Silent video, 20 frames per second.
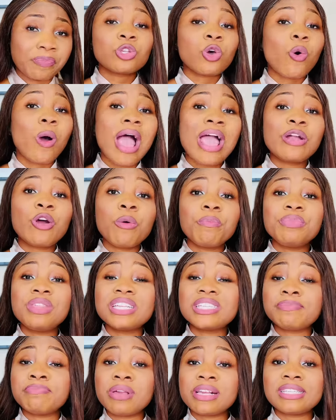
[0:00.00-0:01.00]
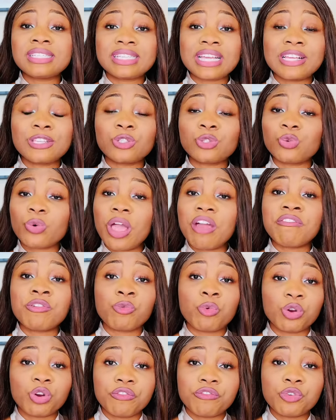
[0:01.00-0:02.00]
So I hope this makes sense to
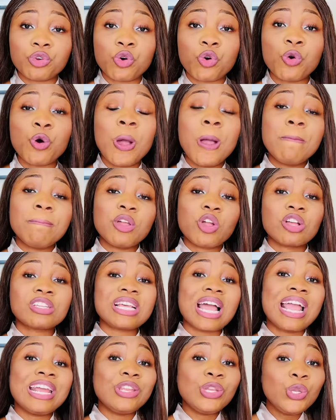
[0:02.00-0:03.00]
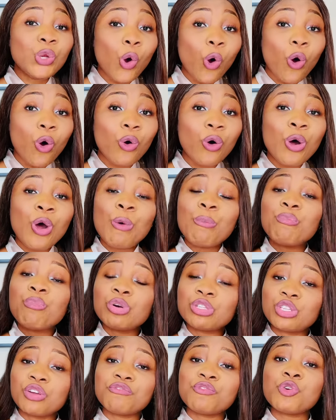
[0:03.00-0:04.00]
every one of you, because I know
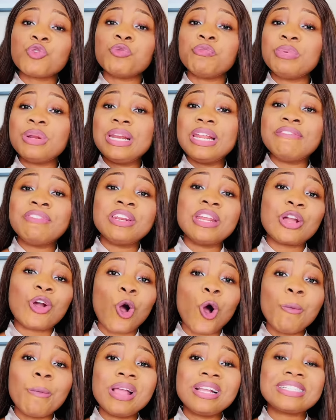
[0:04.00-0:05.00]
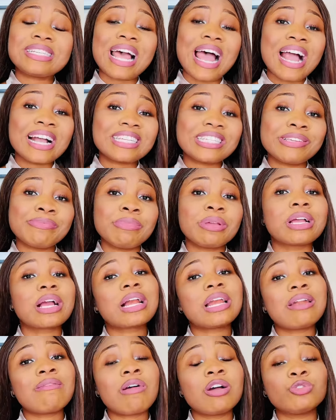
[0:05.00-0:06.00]
most of you will be leaving a comment asking me,
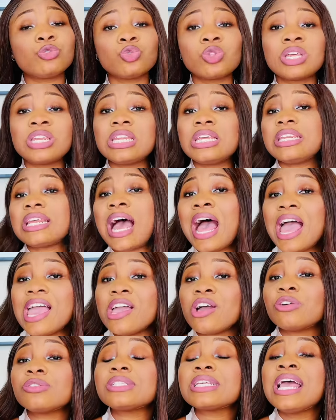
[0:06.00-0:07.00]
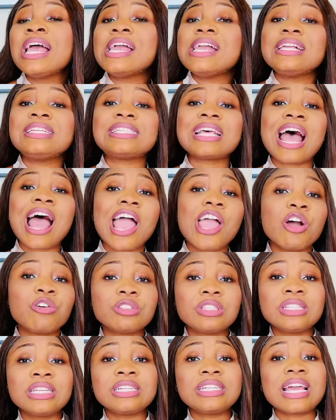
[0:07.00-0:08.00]
Clara, do they need IELTS? Is
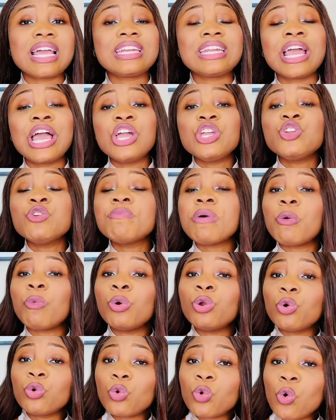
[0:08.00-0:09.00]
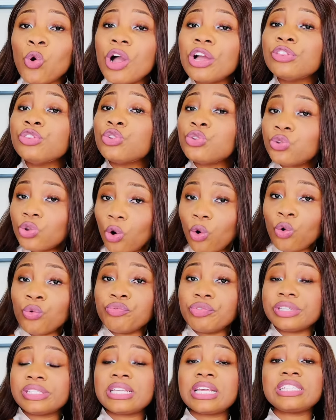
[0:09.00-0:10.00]
IELTS needed? You might want to go and do your
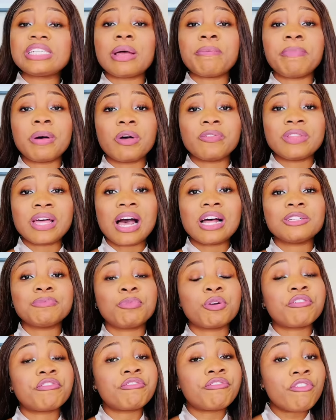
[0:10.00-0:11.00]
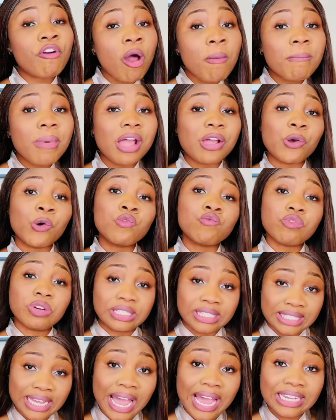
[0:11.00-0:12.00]
own research about that. But from my own
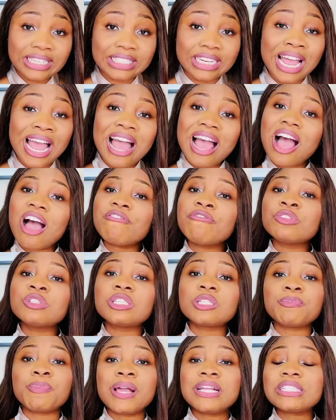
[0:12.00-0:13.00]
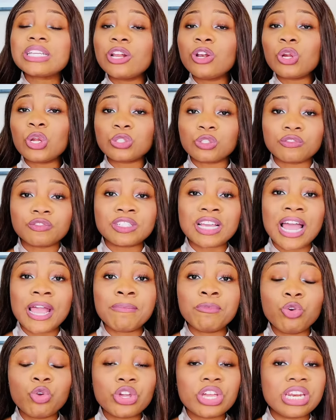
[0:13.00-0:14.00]
research, I haven't spent a lot of
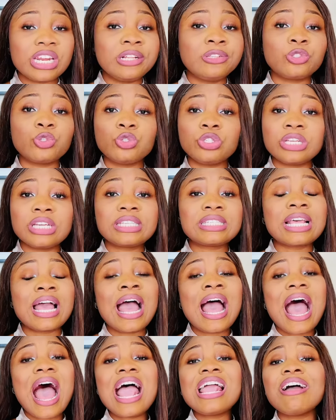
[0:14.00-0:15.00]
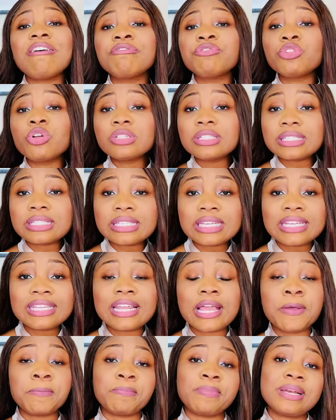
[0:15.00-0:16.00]
time looking into this. I have not
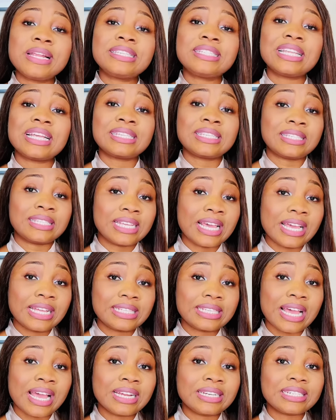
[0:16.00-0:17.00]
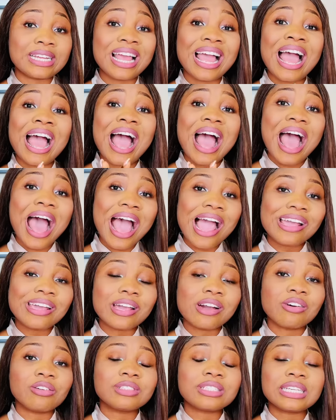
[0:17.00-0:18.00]
seen a place that stated
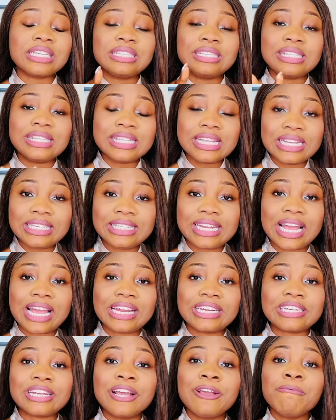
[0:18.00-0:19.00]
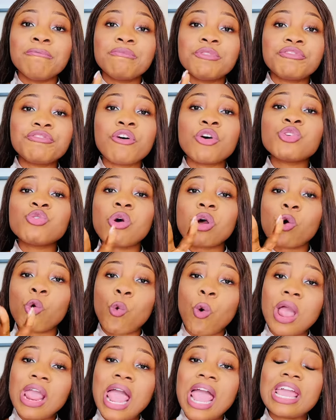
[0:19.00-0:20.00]
IELTS is needed before you
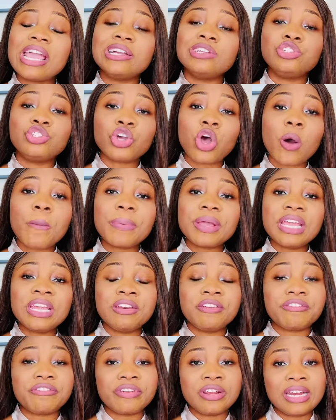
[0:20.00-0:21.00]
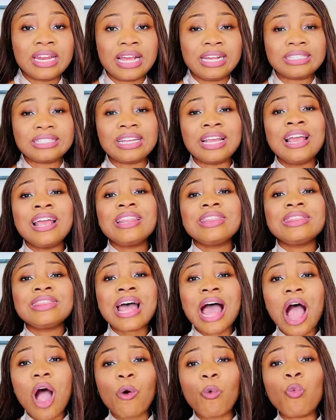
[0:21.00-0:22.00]
acquire a job in Finland.
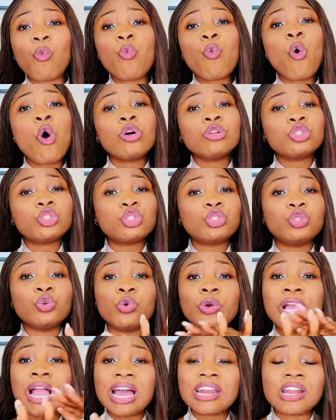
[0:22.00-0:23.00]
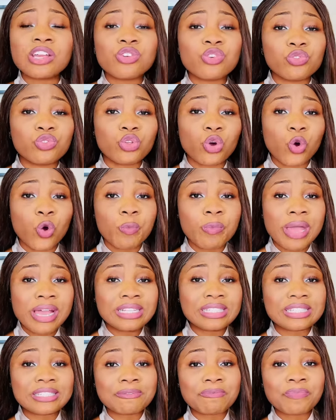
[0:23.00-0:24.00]
Now, once you gather your
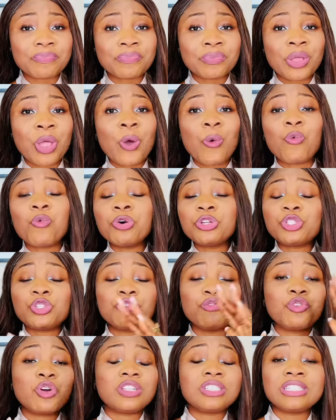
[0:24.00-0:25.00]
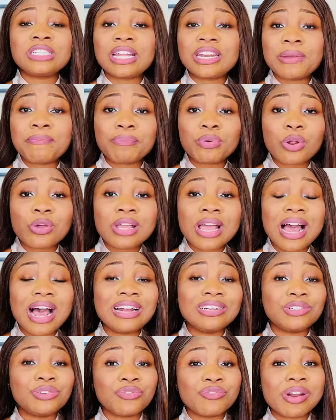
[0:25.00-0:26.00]
documents, once you've gotten an employer
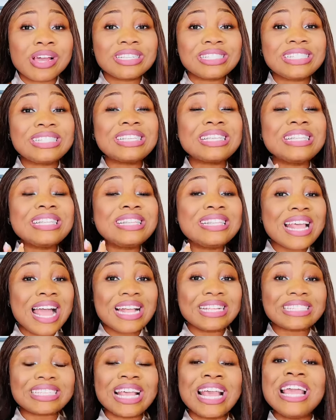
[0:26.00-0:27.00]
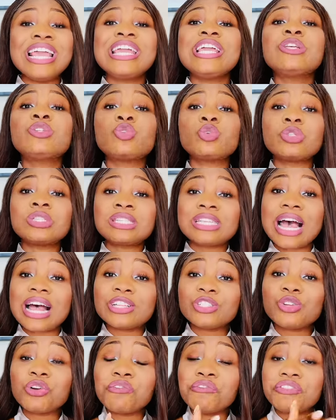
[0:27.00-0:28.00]
and the rest, the next is to
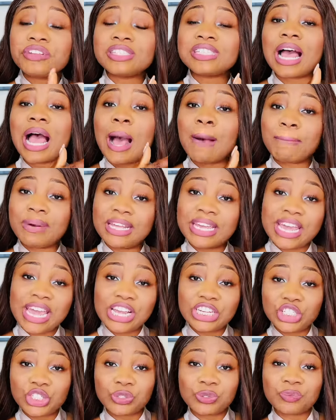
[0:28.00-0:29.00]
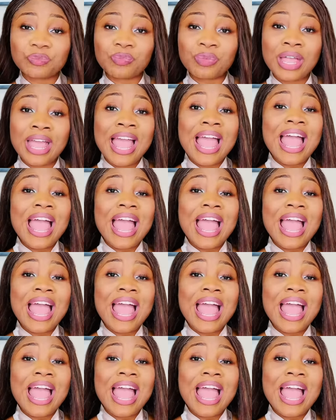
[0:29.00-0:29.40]
start your visa application.